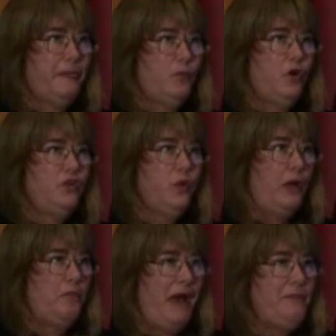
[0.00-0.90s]

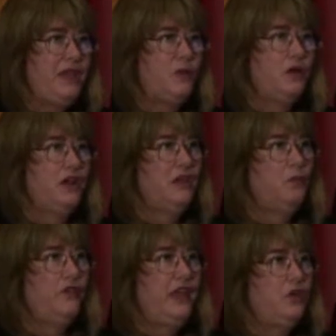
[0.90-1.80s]
worthwhile mapping
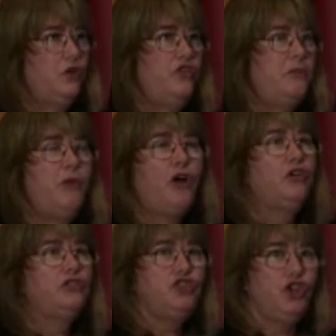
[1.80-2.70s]
what they called the
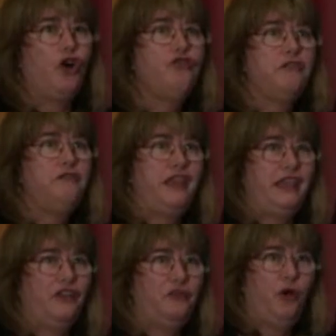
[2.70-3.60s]
moral
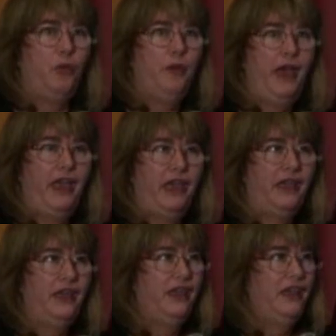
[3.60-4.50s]
geography of
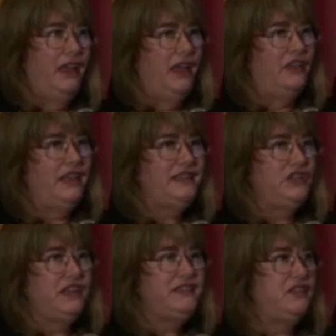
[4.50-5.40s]
Pompeii. And they
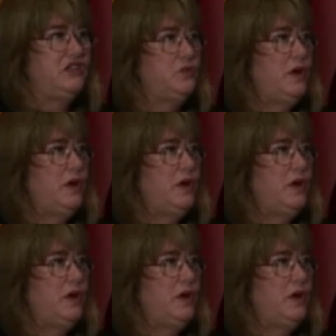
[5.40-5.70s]
suggested that the